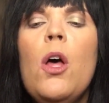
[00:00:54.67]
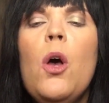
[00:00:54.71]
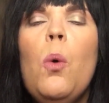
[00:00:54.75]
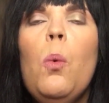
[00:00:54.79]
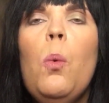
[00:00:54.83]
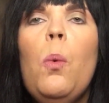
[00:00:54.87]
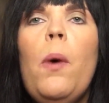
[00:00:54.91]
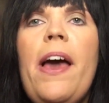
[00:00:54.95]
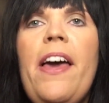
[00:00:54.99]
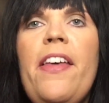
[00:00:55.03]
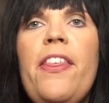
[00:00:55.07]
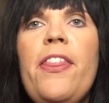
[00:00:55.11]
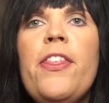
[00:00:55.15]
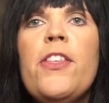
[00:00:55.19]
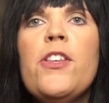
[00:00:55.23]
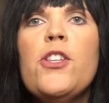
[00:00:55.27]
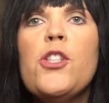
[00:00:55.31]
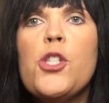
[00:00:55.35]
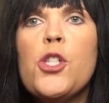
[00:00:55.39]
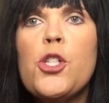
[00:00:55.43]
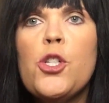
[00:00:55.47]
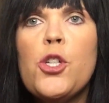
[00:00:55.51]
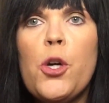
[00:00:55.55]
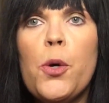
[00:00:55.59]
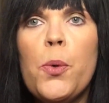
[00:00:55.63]
with
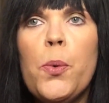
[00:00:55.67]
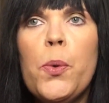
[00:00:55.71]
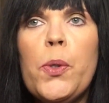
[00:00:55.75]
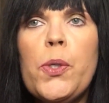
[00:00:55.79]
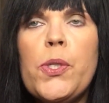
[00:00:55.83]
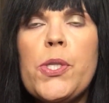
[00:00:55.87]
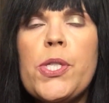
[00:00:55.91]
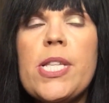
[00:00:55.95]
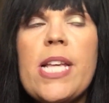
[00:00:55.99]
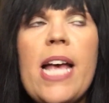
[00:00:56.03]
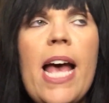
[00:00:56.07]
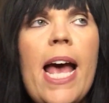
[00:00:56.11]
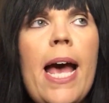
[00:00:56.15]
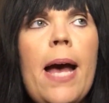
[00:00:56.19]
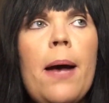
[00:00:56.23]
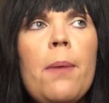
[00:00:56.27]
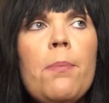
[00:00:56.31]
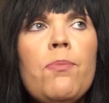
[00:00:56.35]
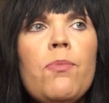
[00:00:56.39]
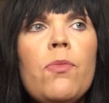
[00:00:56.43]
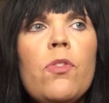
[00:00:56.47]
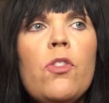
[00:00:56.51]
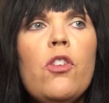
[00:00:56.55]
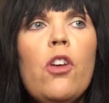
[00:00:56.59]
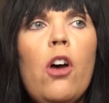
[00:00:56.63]
strokes.
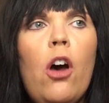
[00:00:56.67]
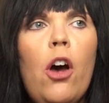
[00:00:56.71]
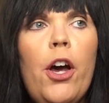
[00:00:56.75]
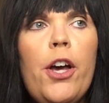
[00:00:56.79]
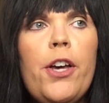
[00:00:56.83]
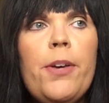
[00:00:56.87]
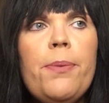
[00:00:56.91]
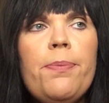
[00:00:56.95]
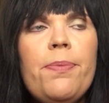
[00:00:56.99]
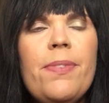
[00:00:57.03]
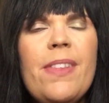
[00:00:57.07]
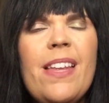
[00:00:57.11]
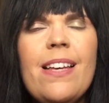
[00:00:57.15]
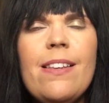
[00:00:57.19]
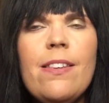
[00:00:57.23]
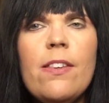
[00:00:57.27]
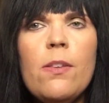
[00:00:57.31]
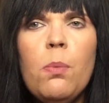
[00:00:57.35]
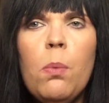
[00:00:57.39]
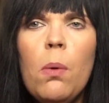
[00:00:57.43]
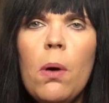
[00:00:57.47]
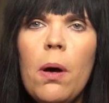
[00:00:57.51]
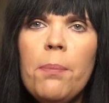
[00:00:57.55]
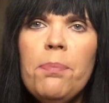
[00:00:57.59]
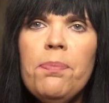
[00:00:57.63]
Now this
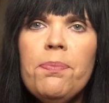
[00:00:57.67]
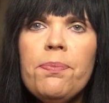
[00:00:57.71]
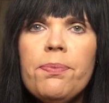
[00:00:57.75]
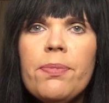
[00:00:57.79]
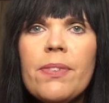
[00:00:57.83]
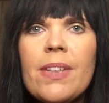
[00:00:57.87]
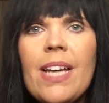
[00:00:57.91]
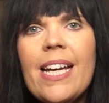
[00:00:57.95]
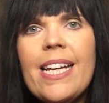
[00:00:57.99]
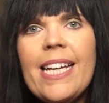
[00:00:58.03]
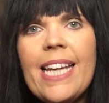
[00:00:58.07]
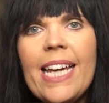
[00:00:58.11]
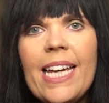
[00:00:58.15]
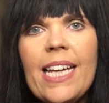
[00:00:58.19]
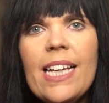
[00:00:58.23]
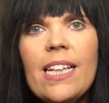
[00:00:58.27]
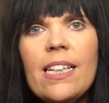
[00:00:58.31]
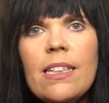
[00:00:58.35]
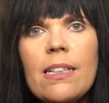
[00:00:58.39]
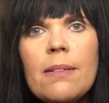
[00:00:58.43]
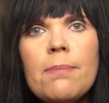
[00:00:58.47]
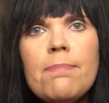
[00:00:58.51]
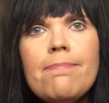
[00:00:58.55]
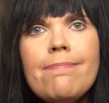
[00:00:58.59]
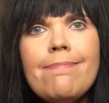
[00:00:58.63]
one, again,
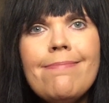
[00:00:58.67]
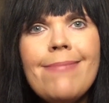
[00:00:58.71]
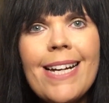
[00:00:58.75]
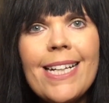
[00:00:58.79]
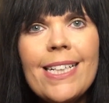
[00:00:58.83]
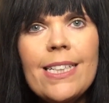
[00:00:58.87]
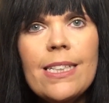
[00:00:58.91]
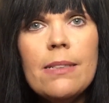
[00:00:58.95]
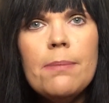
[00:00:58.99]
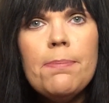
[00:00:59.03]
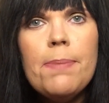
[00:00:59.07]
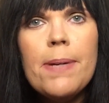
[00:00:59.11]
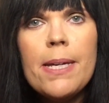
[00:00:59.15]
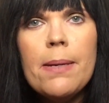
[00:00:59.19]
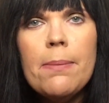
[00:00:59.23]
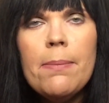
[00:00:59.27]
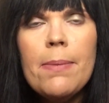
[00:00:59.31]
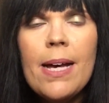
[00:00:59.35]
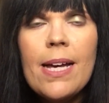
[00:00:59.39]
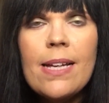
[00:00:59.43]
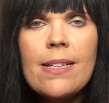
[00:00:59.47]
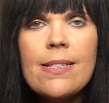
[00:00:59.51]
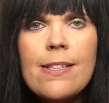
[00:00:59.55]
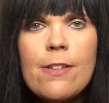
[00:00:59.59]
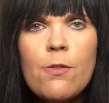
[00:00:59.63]
mightn't be a
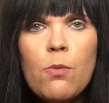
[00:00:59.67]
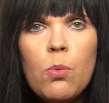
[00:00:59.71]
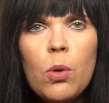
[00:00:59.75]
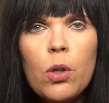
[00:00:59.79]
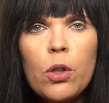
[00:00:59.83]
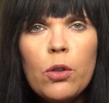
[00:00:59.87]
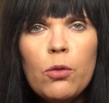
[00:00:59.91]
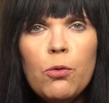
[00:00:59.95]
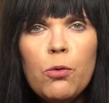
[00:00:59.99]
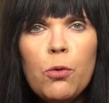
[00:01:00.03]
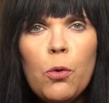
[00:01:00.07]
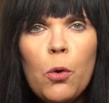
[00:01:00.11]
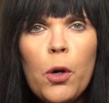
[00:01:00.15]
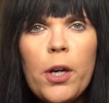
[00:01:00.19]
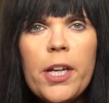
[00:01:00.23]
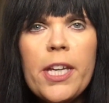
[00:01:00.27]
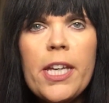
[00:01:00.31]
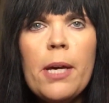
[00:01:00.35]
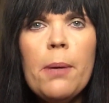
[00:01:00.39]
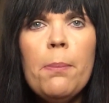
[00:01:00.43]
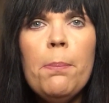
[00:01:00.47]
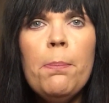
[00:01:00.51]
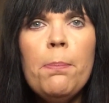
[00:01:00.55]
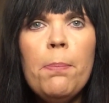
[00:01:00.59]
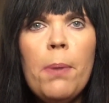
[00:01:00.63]
massive one for
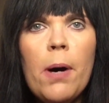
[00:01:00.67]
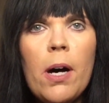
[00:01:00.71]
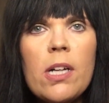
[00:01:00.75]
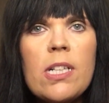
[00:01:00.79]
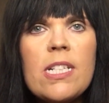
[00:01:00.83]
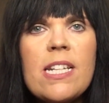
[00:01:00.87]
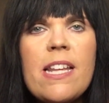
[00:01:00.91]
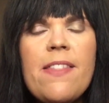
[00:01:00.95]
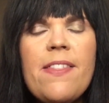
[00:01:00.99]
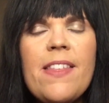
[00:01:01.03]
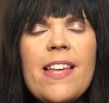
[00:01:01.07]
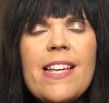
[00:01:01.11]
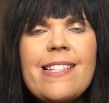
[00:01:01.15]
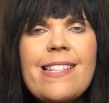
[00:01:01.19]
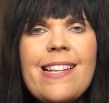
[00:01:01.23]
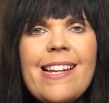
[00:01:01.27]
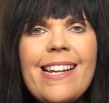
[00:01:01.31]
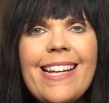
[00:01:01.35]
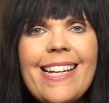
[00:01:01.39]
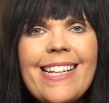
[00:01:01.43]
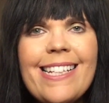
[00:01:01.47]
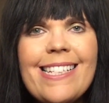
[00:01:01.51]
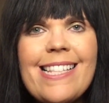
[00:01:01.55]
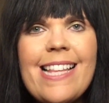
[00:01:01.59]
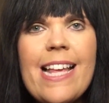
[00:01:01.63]
you, but this
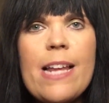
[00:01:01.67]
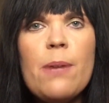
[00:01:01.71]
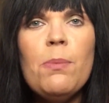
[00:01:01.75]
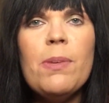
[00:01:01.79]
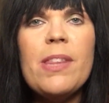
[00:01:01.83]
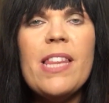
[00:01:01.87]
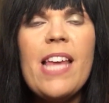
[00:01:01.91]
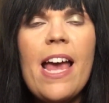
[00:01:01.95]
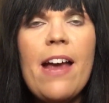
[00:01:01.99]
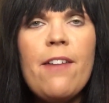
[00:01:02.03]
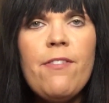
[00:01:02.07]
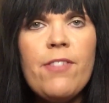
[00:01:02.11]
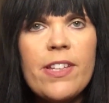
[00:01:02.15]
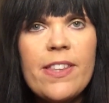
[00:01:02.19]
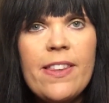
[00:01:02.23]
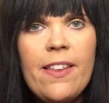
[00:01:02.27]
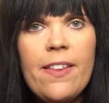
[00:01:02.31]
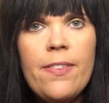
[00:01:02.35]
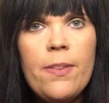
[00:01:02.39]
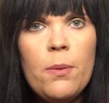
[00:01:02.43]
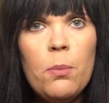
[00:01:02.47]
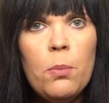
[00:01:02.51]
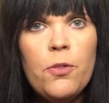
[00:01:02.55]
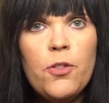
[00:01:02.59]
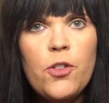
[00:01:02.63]
links in with everything
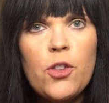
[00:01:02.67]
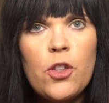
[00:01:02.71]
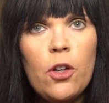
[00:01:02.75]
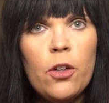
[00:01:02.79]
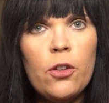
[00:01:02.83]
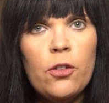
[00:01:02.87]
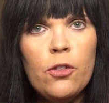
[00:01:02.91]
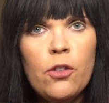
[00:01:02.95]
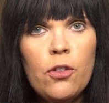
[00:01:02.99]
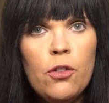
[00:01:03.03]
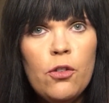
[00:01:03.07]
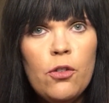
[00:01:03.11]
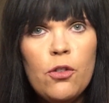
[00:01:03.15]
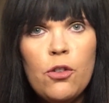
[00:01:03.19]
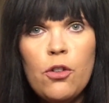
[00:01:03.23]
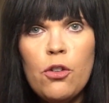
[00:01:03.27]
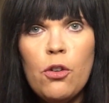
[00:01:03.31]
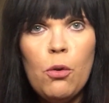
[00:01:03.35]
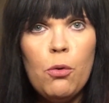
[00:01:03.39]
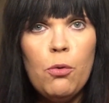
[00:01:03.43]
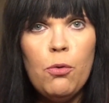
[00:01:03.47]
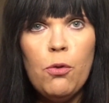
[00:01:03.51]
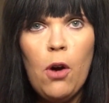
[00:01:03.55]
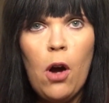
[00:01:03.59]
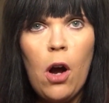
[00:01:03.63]
that we've done so
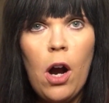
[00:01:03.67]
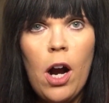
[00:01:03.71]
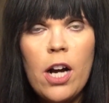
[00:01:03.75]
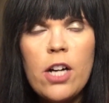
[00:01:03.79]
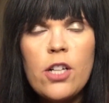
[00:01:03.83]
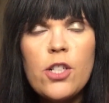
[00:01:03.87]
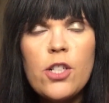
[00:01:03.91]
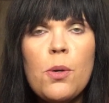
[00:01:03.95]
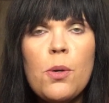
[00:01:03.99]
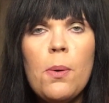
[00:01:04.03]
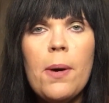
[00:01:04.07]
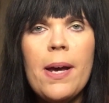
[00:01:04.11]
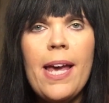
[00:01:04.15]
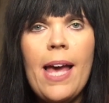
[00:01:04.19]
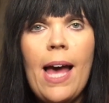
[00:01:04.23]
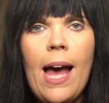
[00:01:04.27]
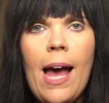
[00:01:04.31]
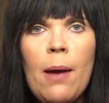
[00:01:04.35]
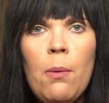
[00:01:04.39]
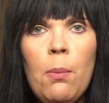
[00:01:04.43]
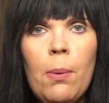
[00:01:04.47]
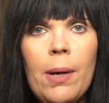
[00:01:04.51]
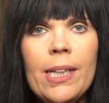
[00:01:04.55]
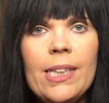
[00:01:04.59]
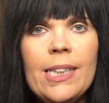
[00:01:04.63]
far. I
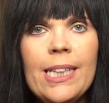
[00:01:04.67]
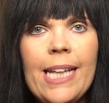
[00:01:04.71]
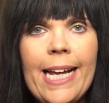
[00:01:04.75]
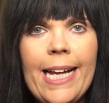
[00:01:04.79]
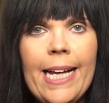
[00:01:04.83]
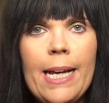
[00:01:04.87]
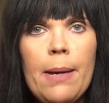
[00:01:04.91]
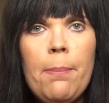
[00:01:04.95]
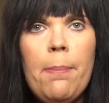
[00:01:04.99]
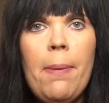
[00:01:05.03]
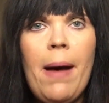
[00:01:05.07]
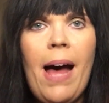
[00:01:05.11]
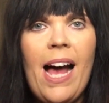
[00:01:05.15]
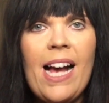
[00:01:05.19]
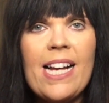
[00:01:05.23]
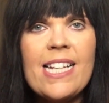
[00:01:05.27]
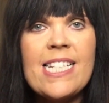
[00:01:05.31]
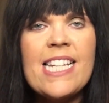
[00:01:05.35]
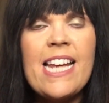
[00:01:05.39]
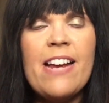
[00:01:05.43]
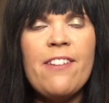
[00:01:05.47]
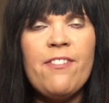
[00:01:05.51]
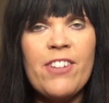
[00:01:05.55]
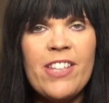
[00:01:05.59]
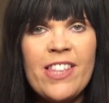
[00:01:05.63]
will link it back to
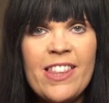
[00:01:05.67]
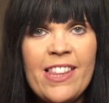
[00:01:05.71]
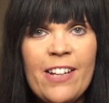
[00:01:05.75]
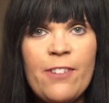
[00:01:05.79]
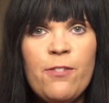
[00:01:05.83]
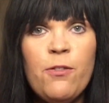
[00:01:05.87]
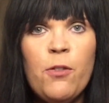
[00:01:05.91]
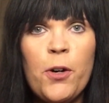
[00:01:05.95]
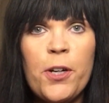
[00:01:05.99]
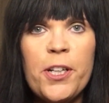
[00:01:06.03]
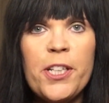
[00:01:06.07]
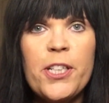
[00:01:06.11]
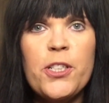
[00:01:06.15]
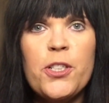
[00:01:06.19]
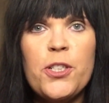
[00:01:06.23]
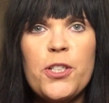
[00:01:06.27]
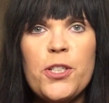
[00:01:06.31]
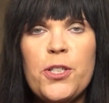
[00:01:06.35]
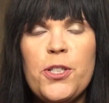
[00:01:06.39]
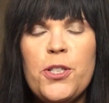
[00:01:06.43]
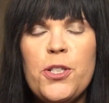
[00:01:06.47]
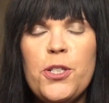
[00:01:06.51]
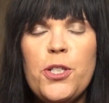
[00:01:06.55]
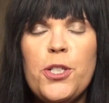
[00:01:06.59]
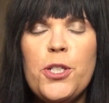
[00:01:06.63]
everything for you
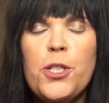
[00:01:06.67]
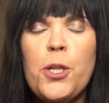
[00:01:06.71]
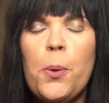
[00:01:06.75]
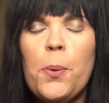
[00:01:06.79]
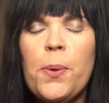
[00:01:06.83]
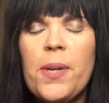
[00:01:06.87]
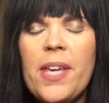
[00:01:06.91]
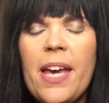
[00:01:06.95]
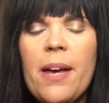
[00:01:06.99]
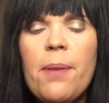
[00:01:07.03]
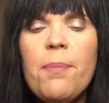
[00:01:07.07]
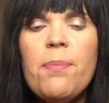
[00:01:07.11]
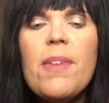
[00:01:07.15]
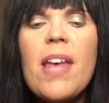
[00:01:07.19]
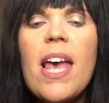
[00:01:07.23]
just to show you.